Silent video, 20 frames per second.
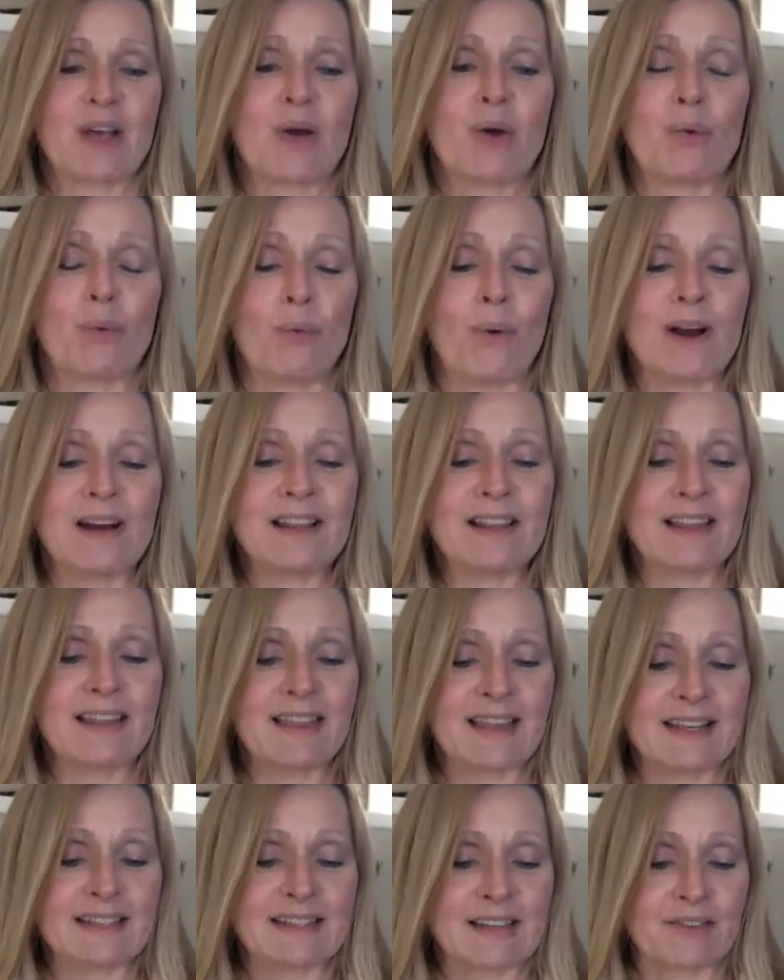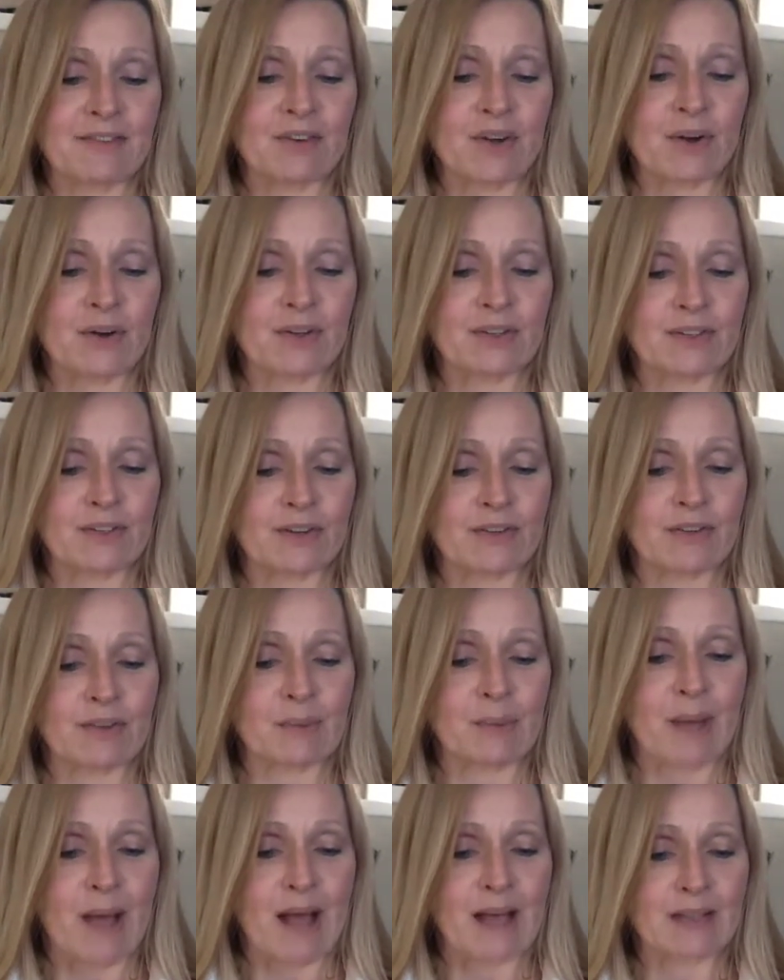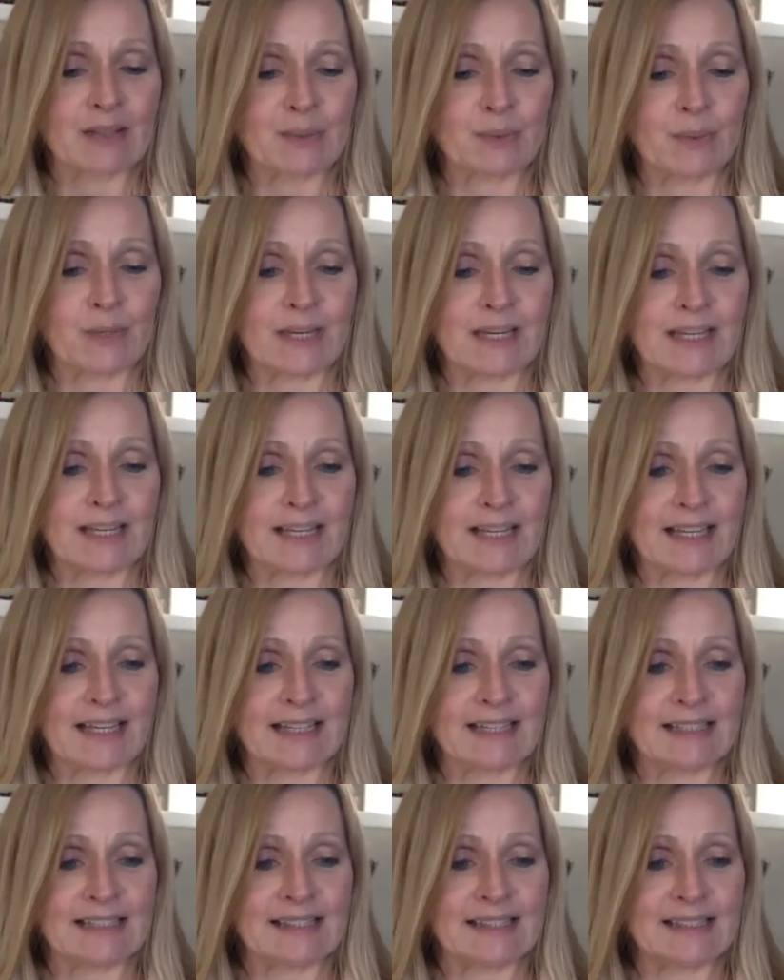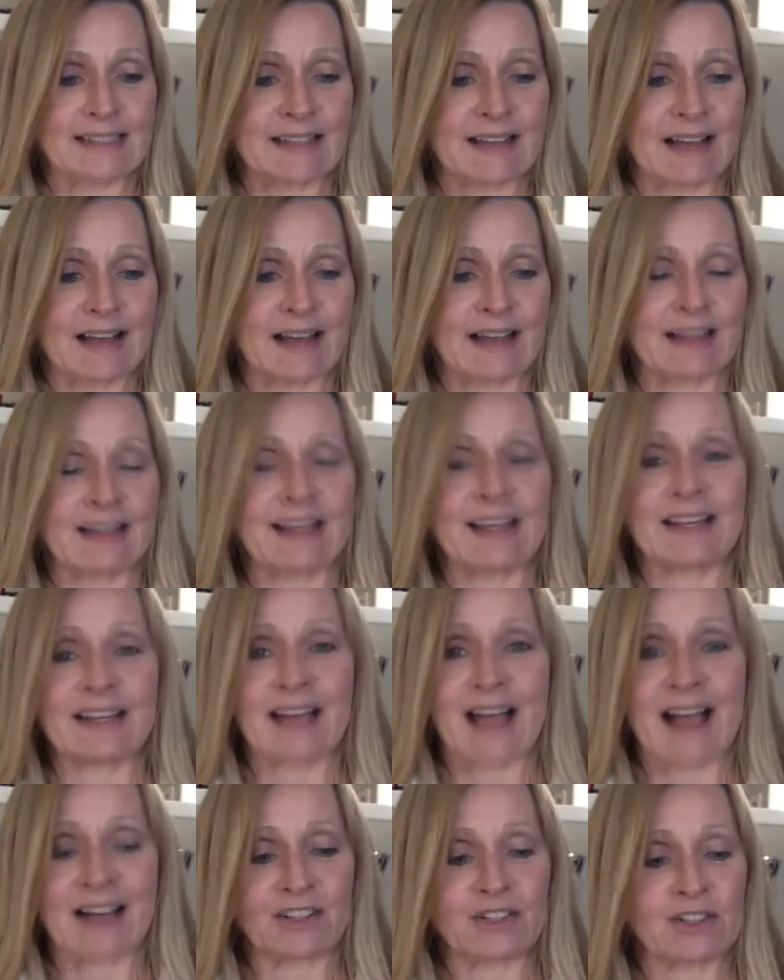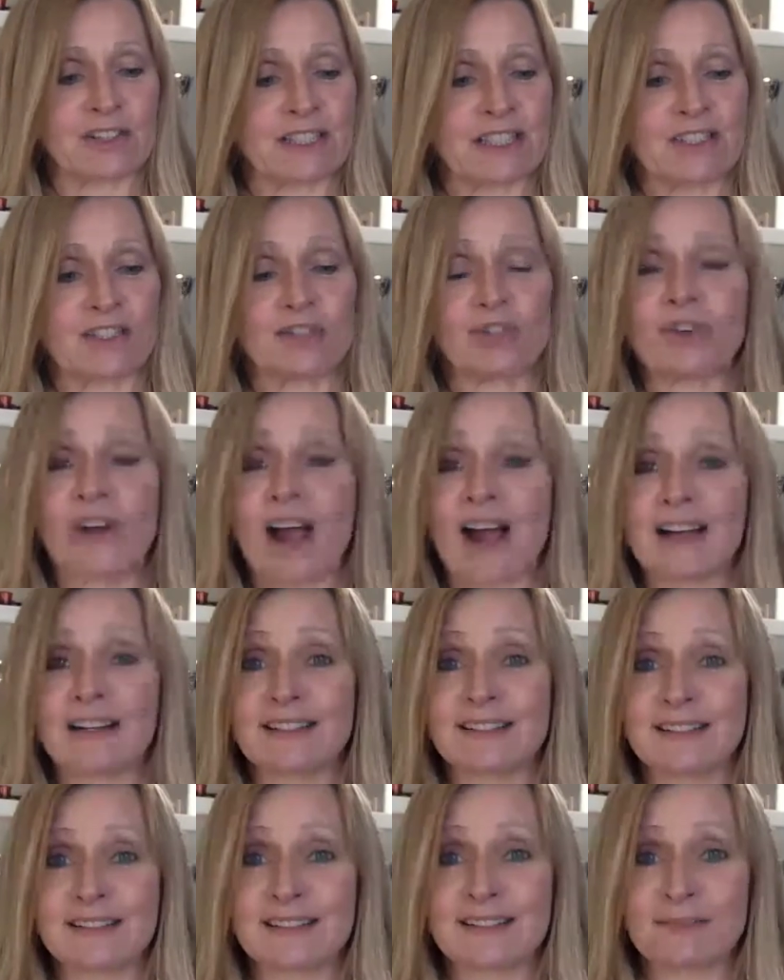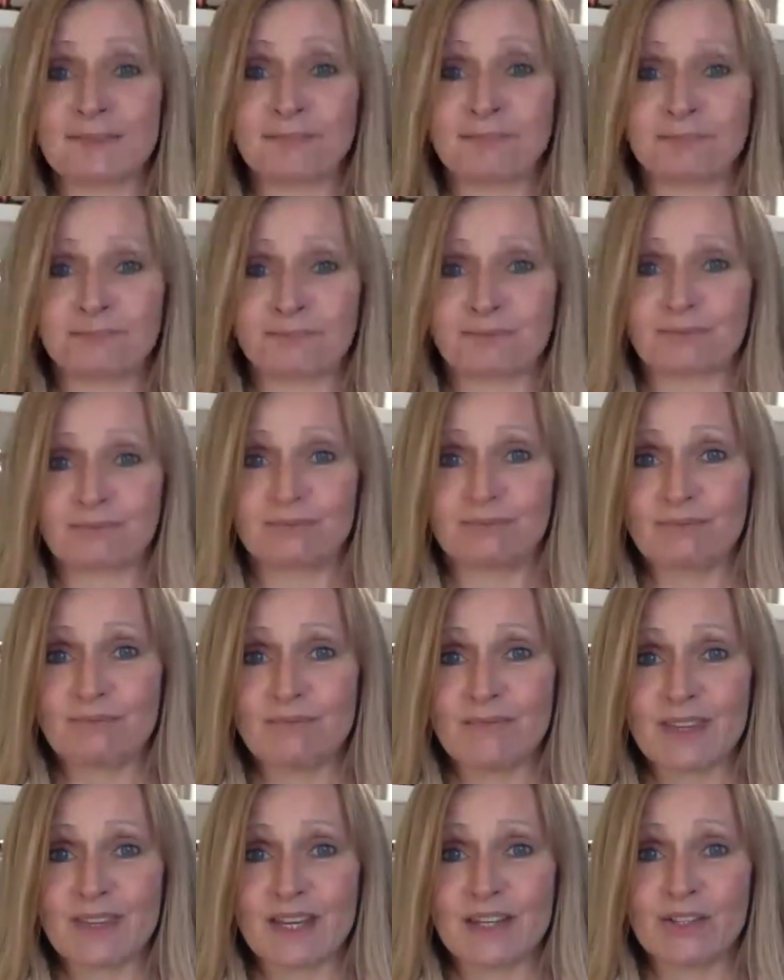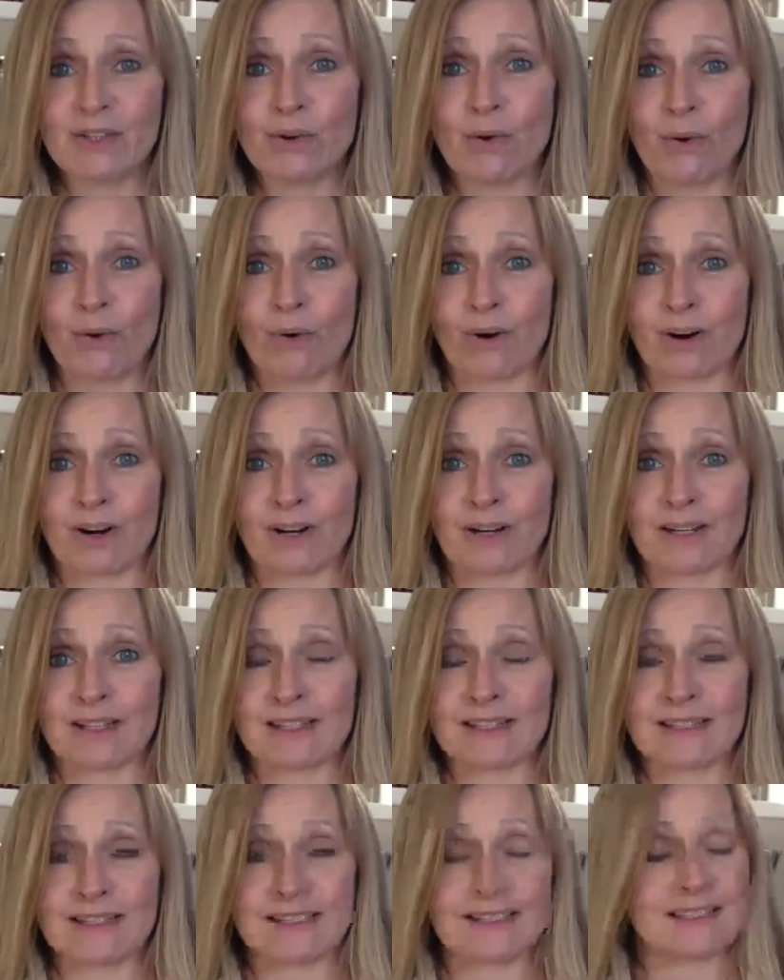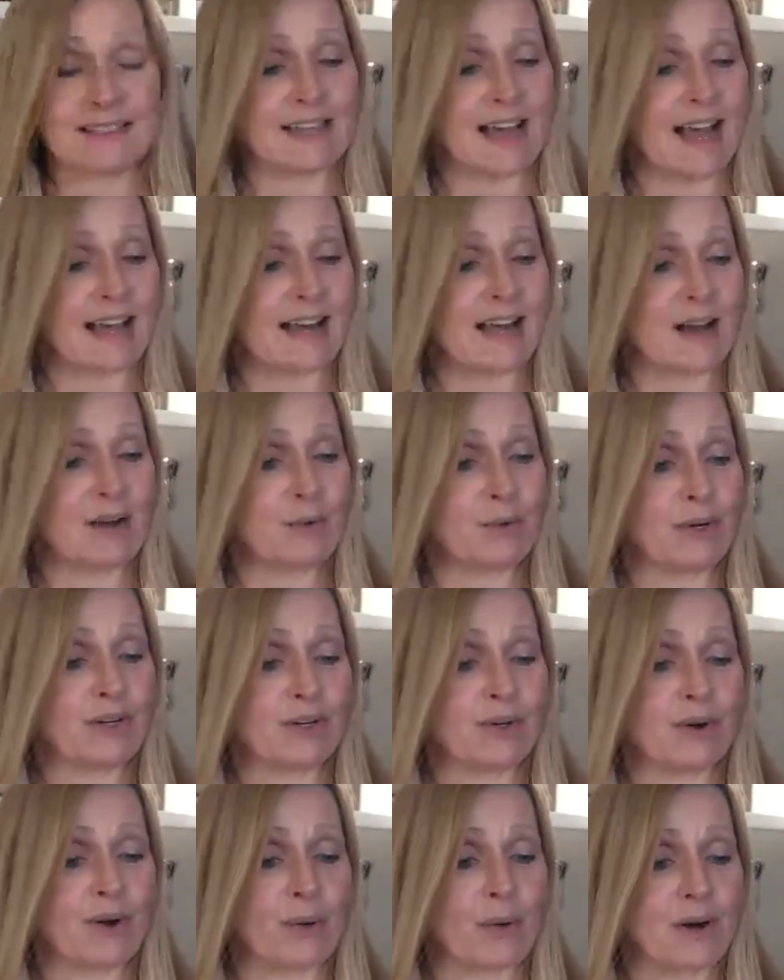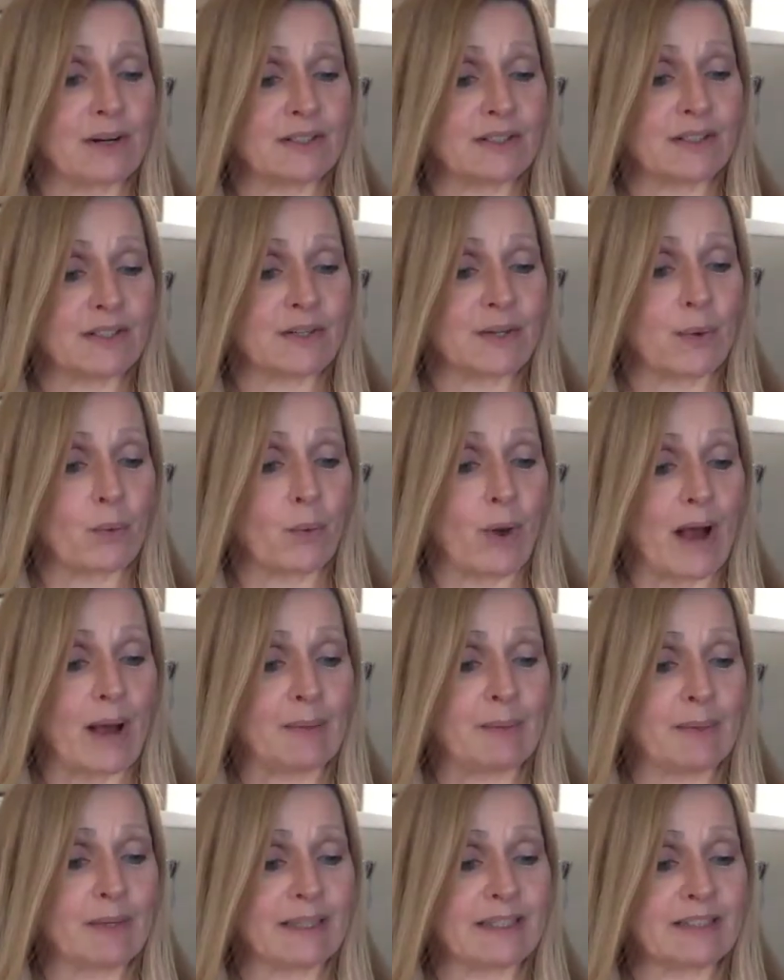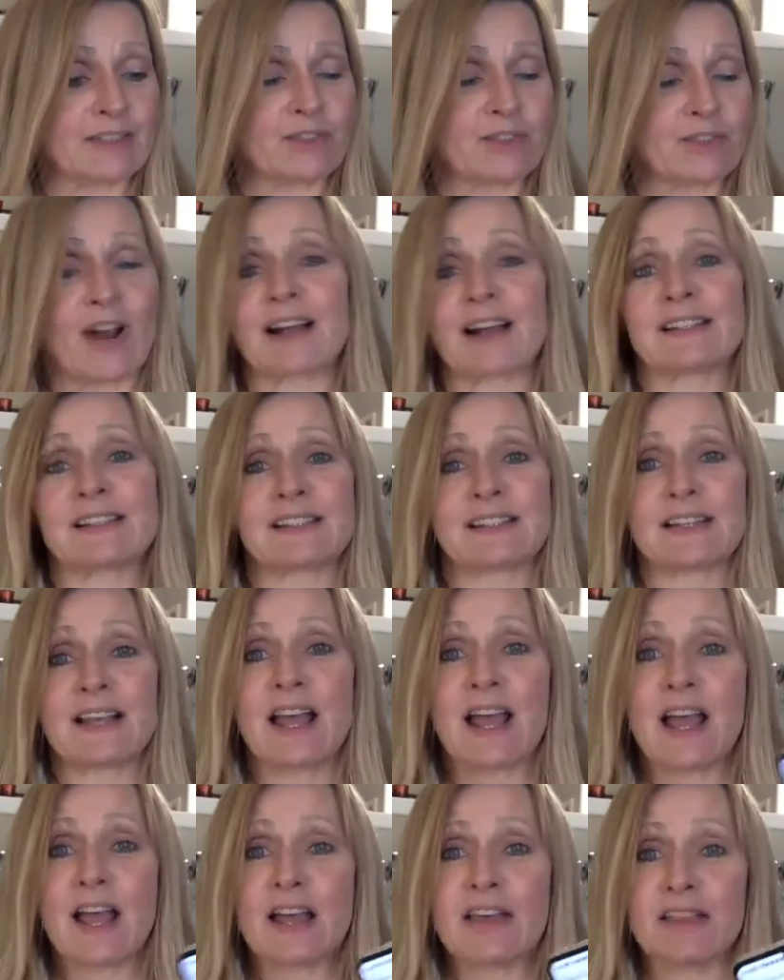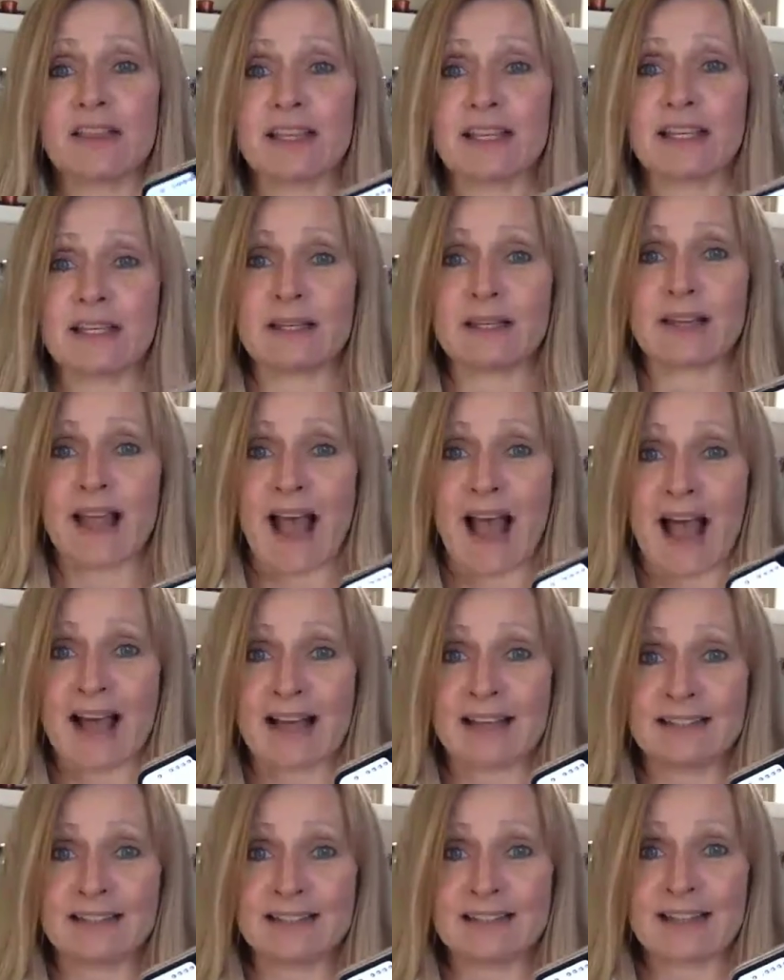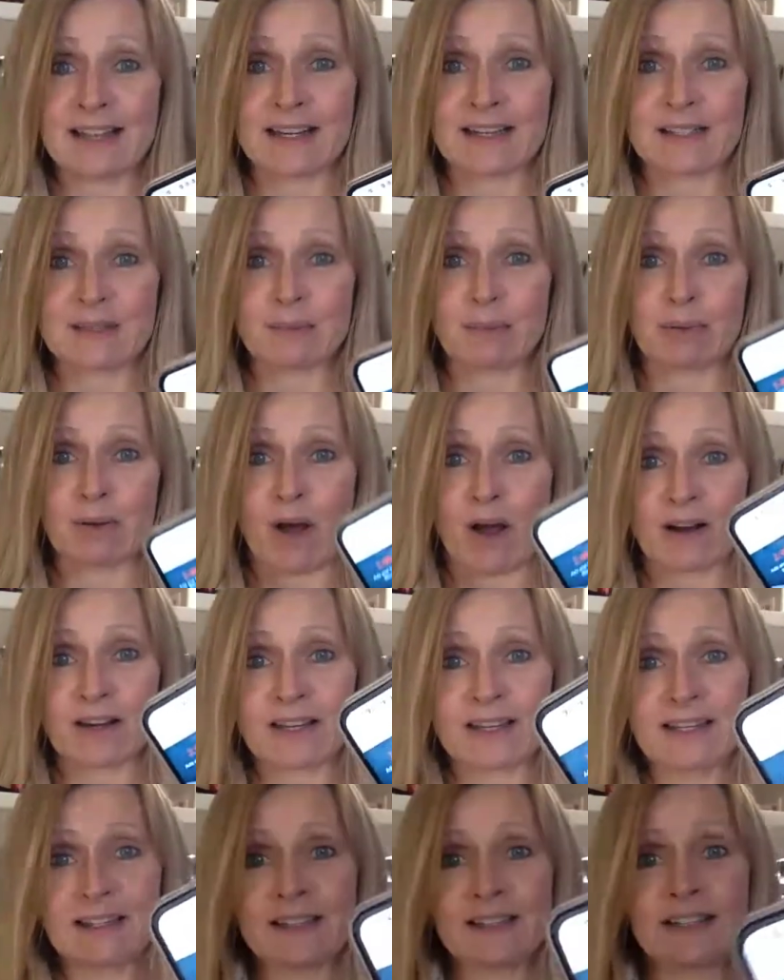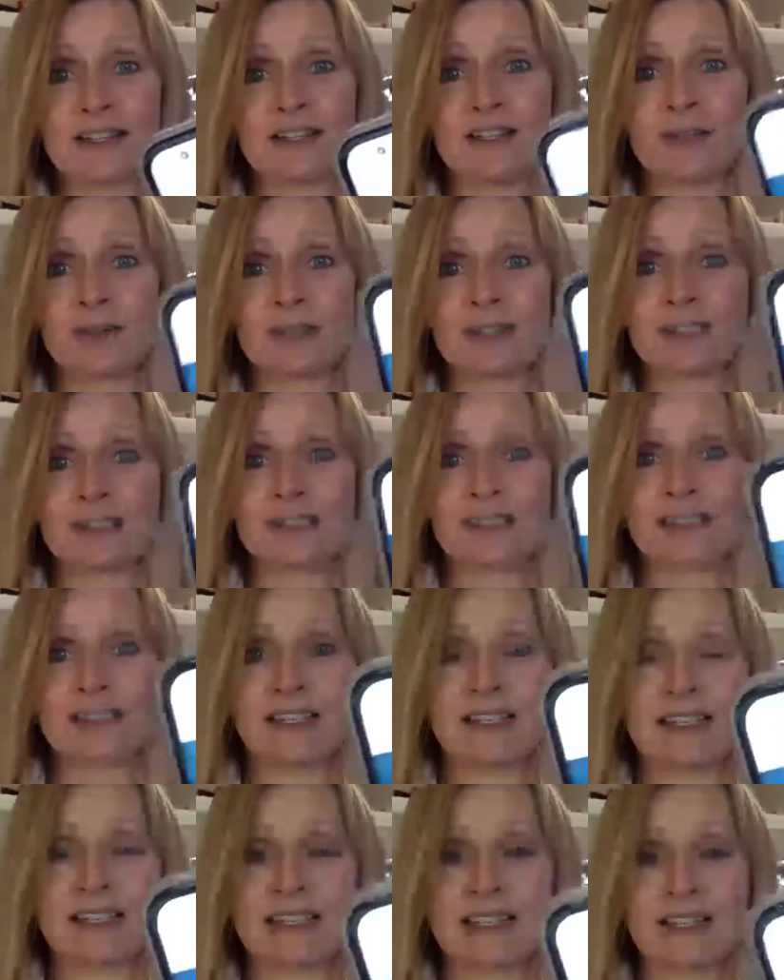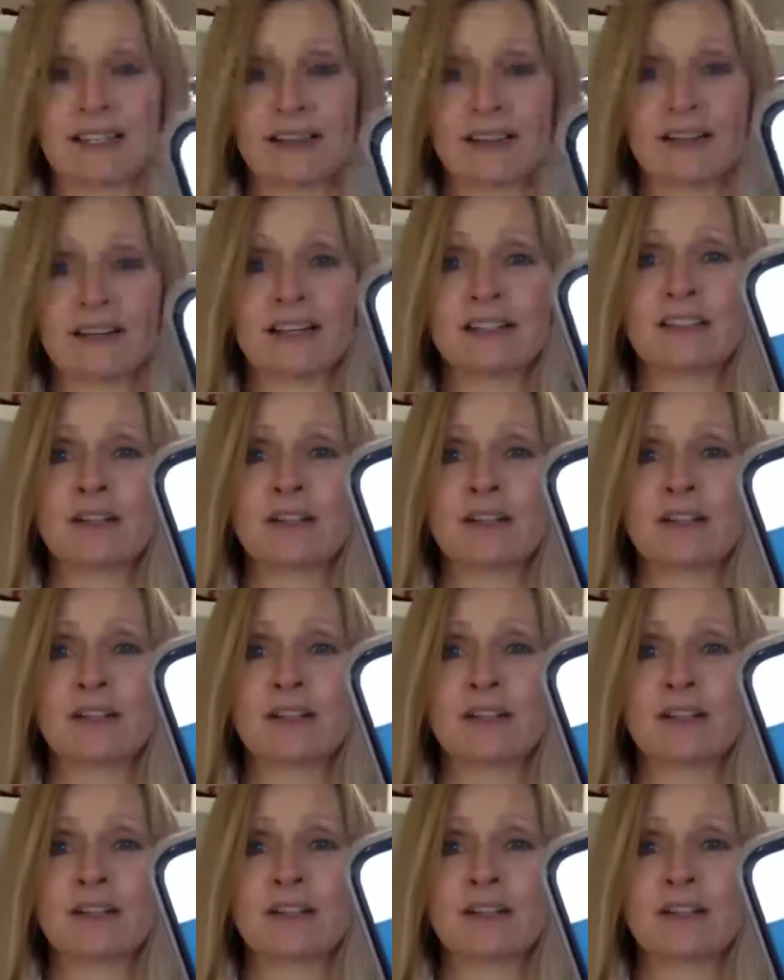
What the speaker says: One of the things I've noticed over the past week is it actually tracks your data when you go onto the web. It tracks the ads that it's blocking, and you can see it here.